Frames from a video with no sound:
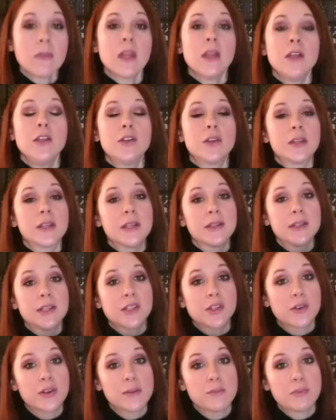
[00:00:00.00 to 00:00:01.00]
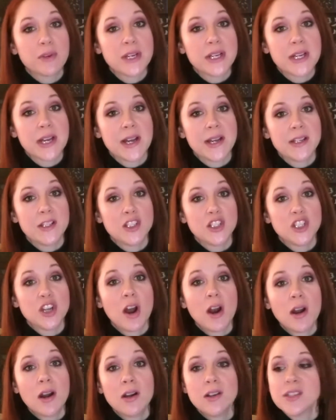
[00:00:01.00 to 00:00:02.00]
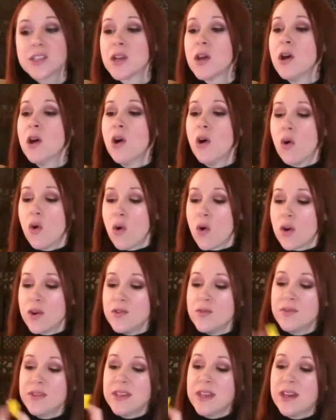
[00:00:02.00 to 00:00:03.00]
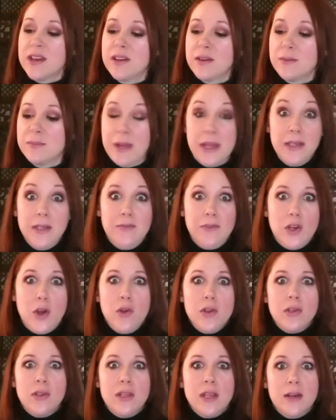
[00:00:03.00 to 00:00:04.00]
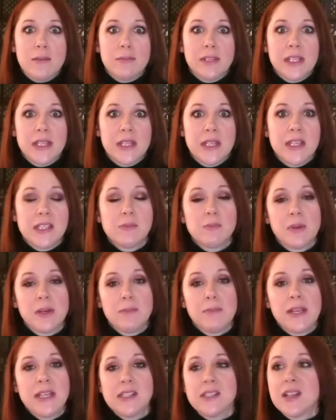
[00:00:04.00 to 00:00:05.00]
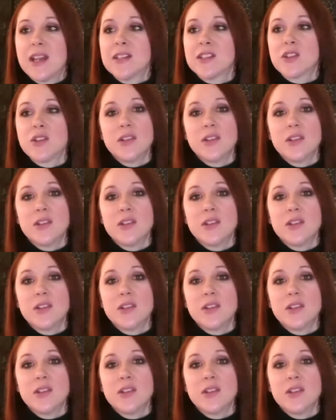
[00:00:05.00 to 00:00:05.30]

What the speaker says: You can get these already pre-cut in jars, or you can get them, I didn't even know you can get them like this, but it makes sense.